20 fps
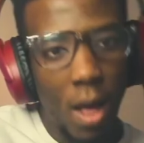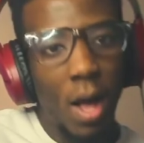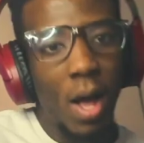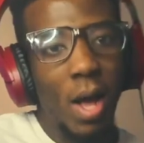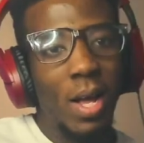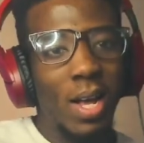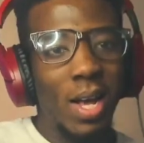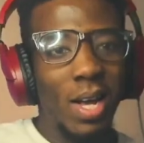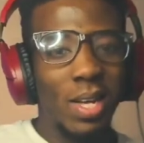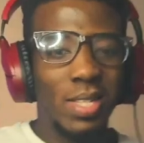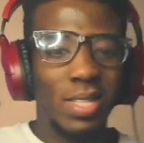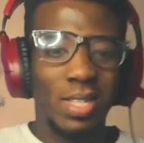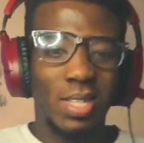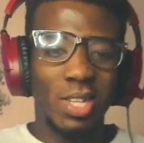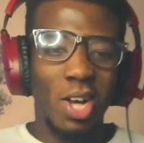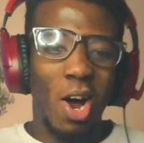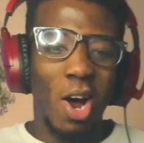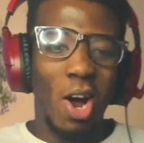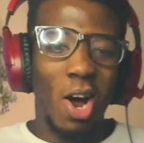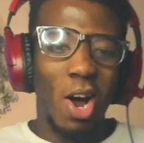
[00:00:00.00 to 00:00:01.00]
Yes,
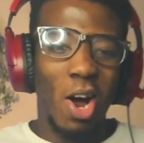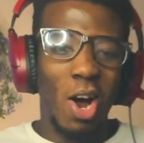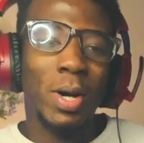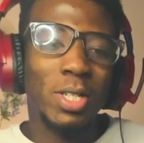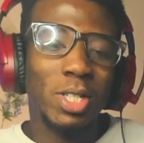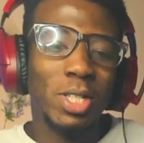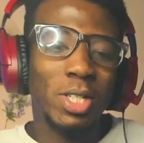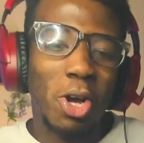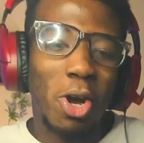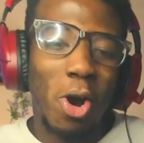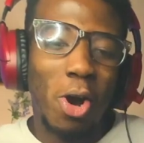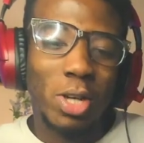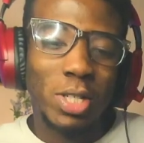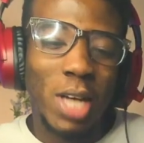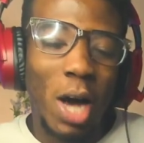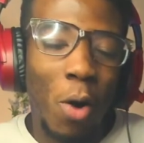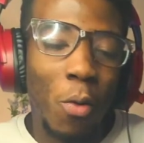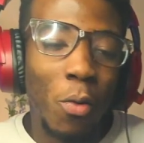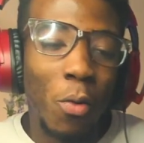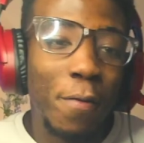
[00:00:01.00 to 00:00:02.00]
sir, boys and
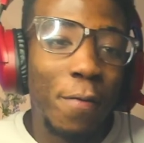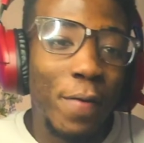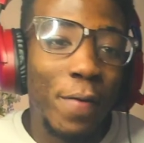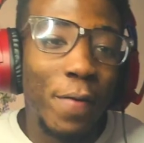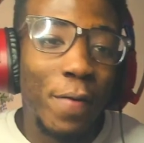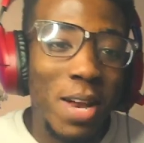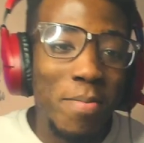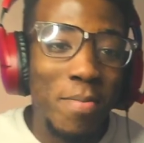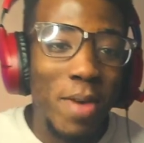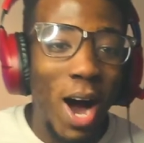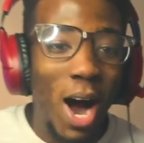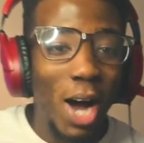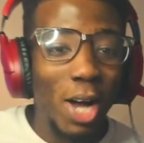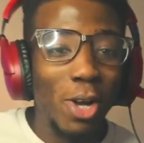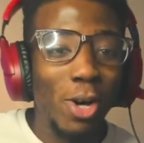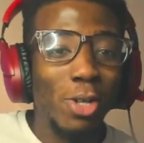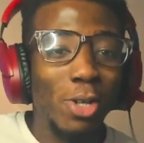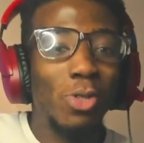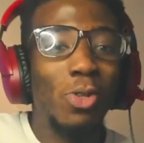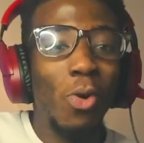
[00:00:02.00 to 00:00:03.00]
girls, how we feeling, man? How
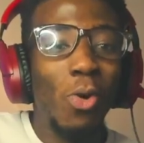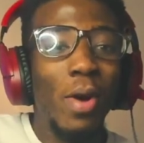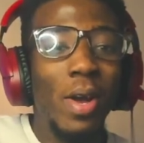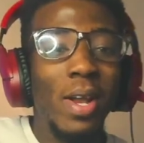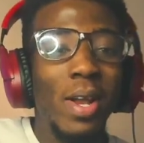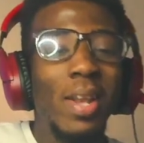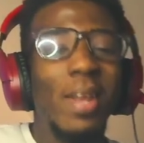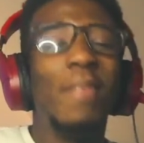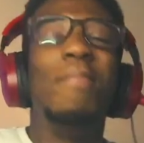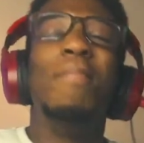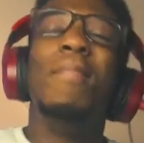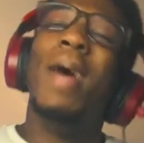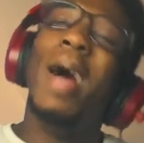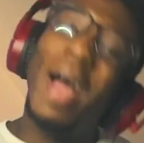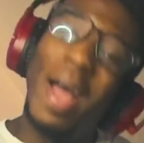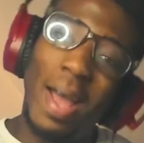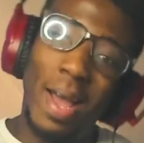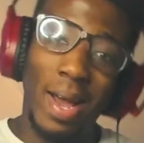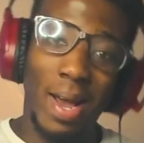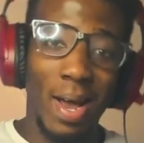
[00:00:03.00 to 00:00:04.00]
y'all doing?
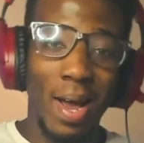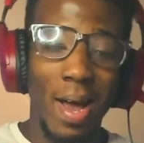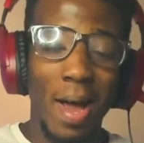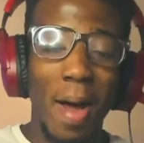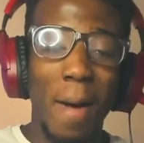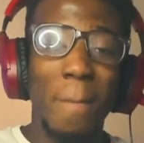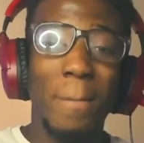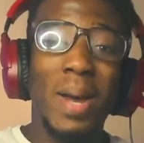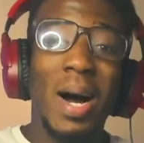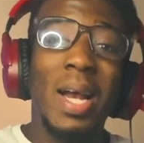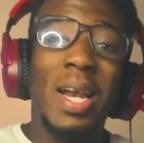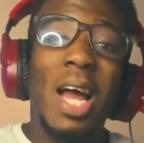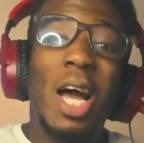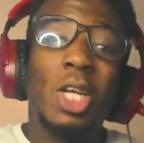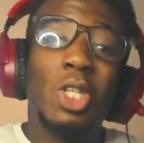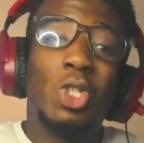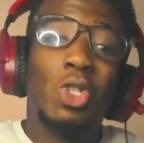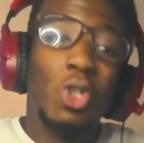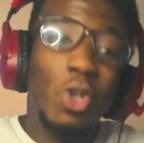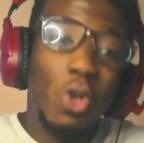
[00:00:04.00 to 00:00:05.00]
Man,
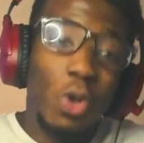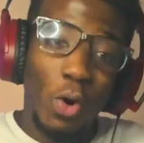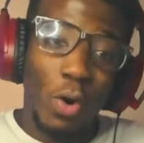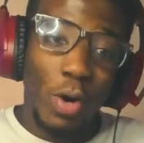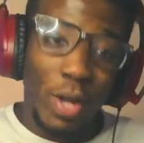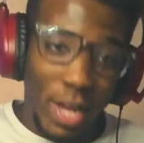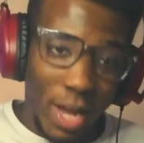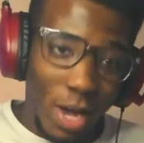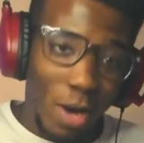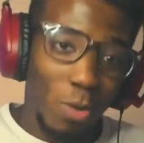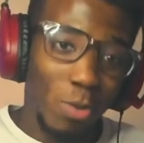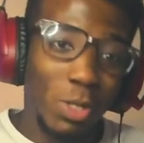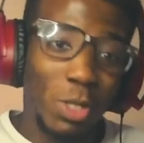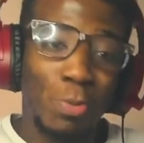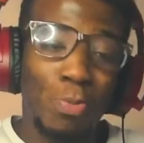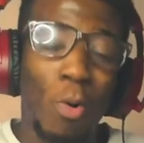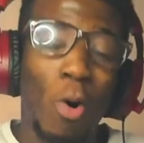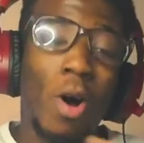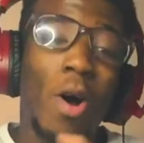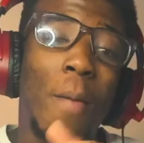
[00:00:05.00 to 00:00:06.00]
like Juno, yeah, we
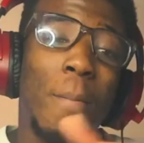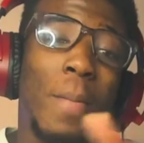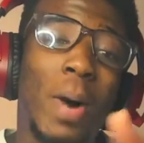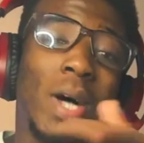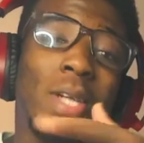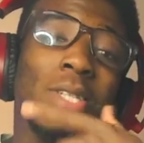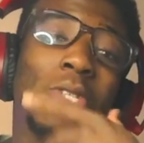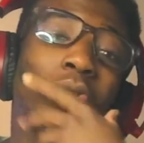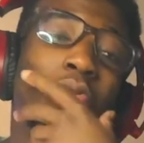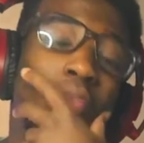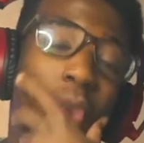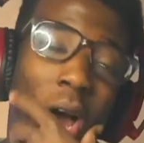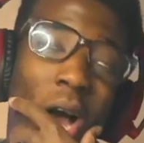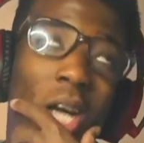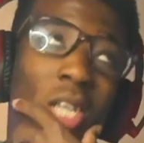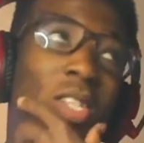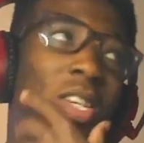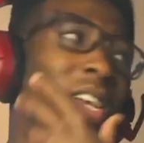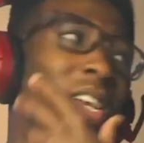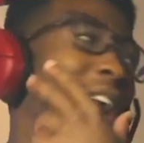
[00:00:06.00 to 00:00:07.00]
spoke about this
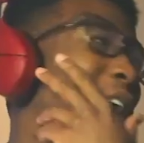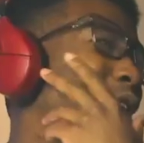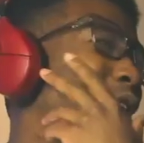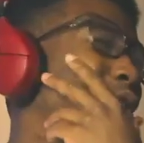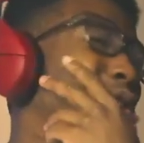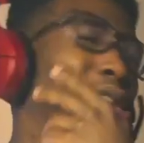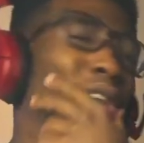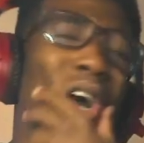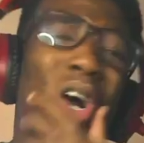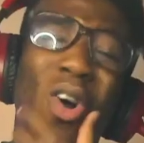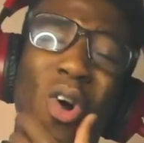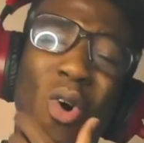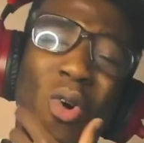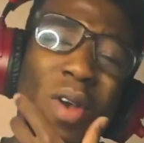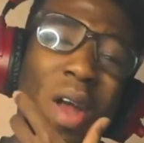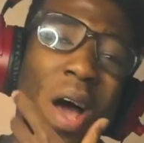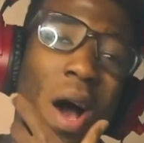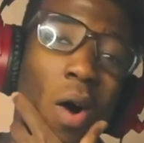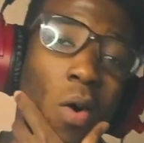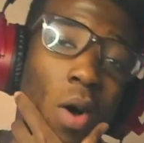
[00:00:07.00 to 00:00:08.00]
reaction how long ago
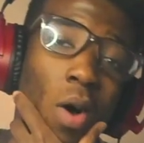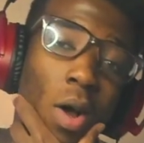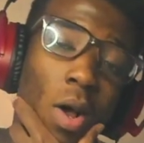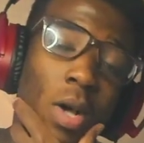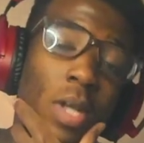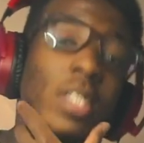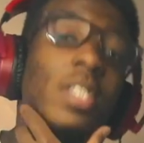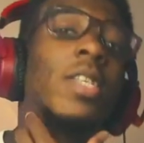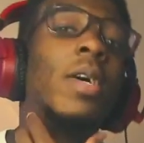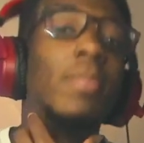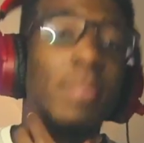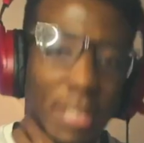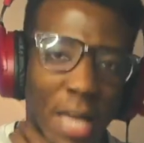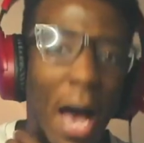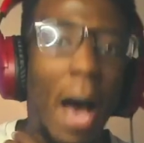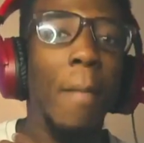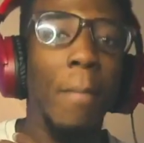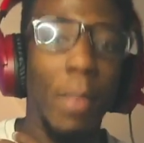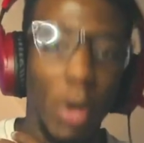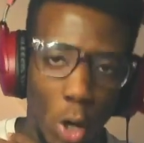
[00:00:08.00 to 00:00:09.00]
now? Some
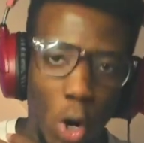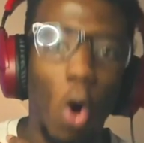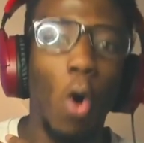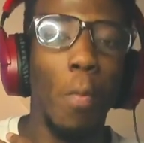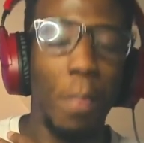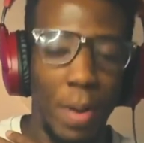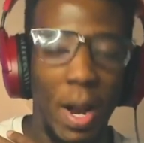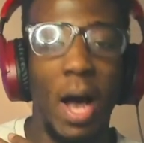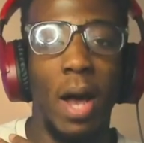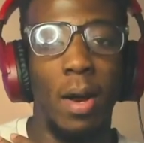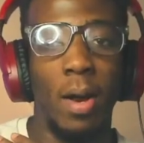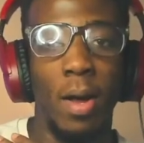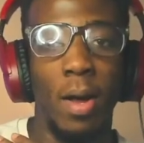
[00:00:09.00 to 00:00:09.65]
time ago, blood.